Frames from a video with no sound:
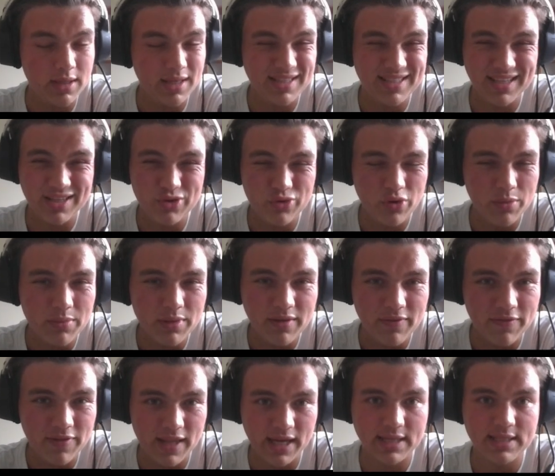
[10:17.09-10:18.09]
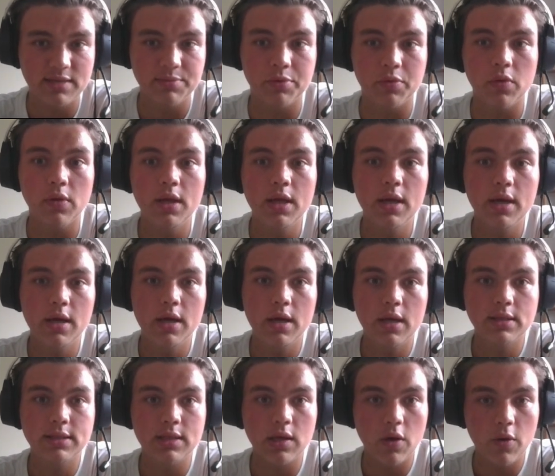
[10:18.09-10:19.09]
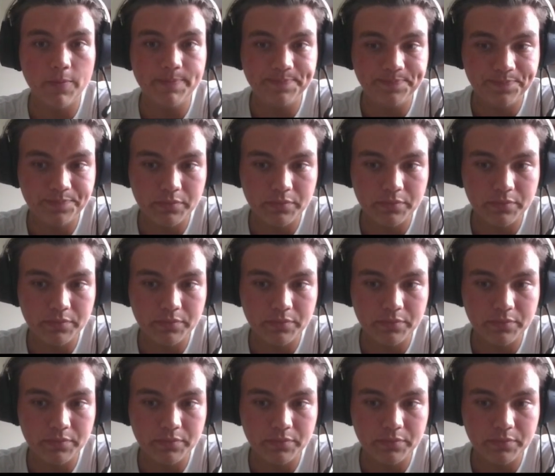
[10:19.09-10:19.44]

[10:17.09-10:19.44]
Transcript: It's extremely flexible. So